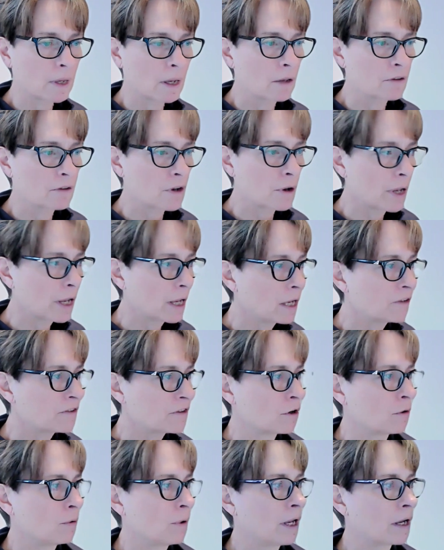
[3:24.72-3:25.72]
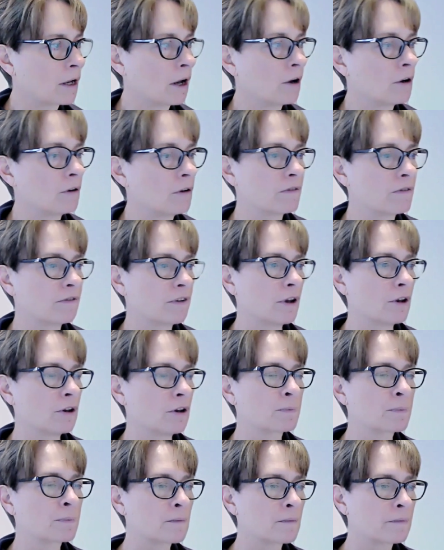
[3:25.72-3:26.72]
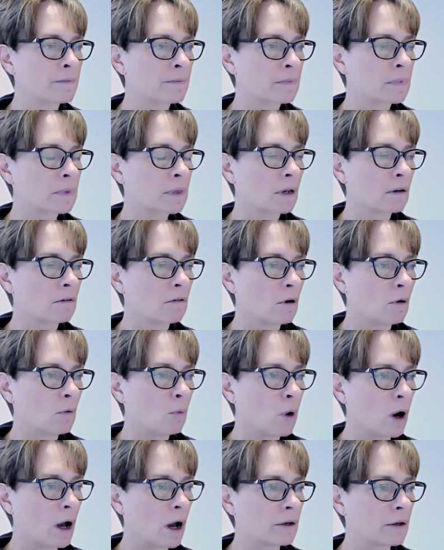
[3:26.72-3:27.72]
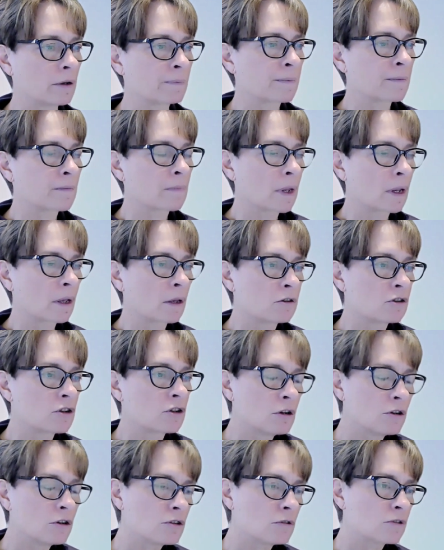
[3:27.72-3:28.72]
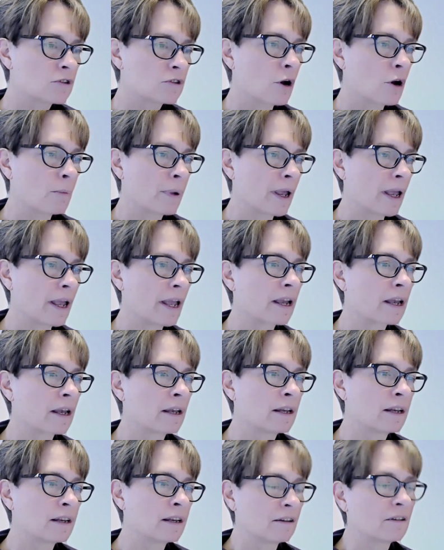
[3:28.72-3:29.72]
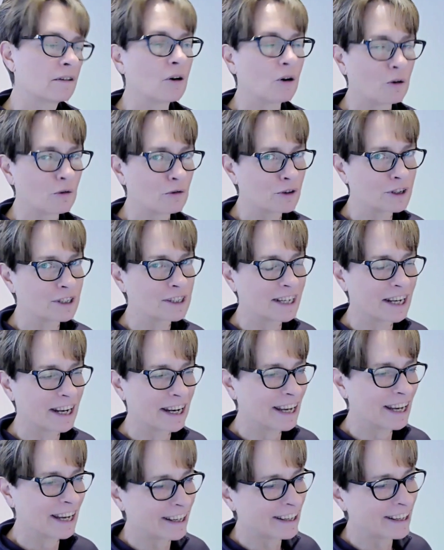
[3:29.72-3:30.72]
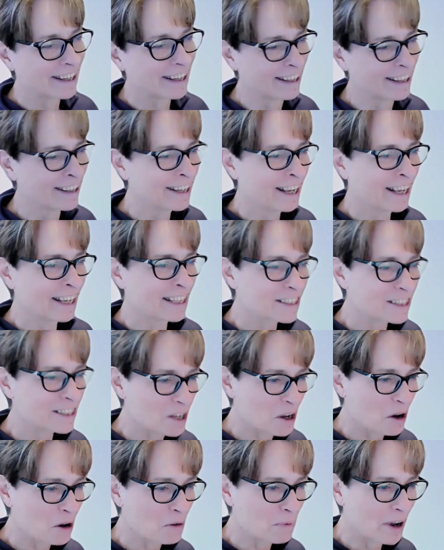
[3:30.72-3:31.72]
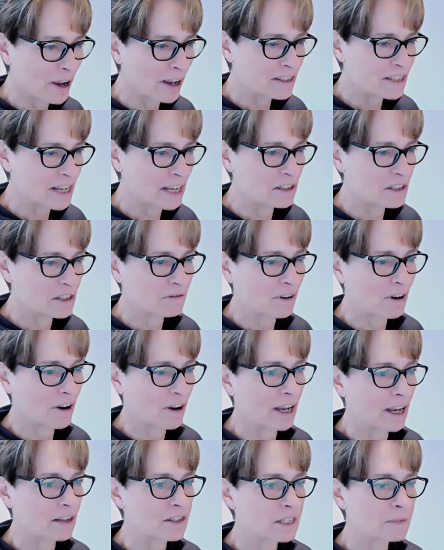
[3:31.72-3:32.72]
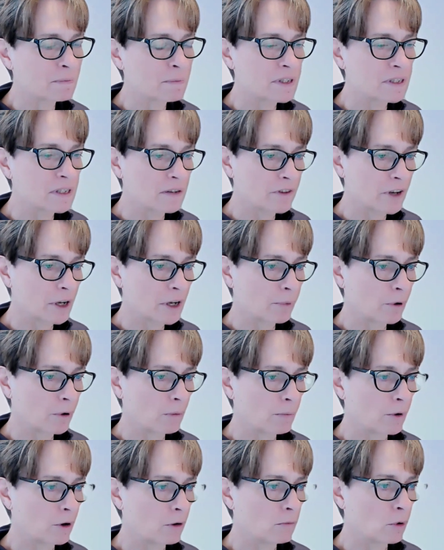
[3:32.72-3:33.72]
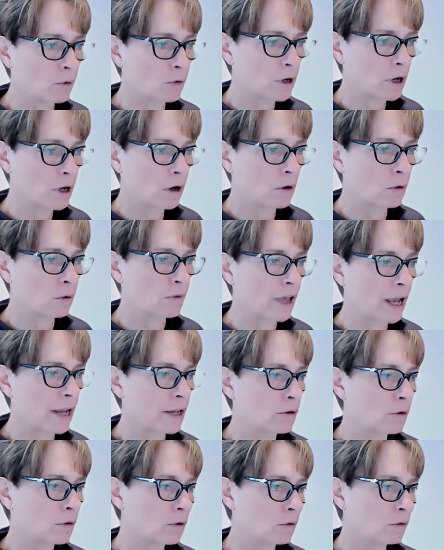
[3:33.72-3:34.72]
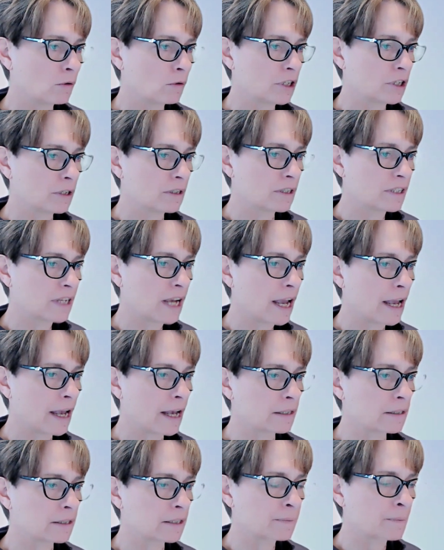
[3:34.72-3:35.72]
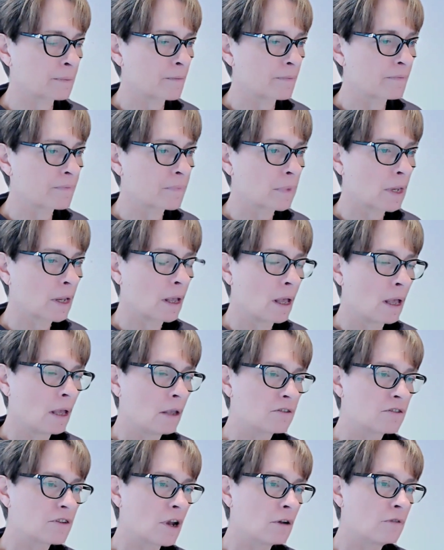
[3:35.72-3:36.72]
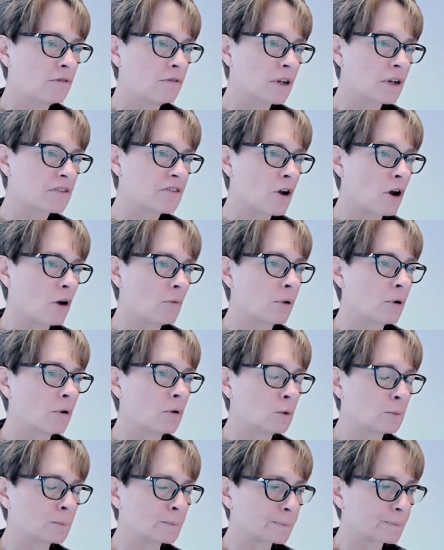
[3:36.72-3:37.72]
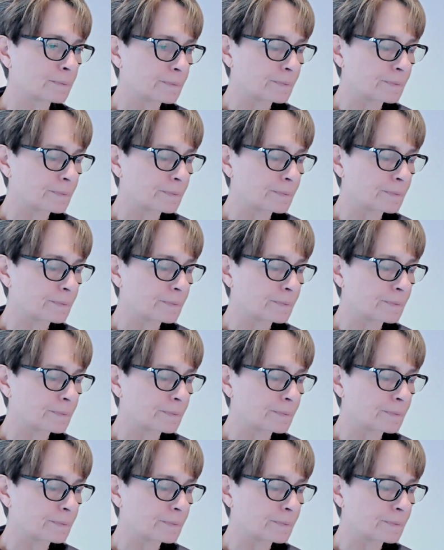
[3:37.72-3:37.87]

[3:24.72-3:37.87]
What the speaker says: So here's a quick overview. 1, choose your topic, obviously. Start by identifying a specific problem or goal that your audience has. So, for example,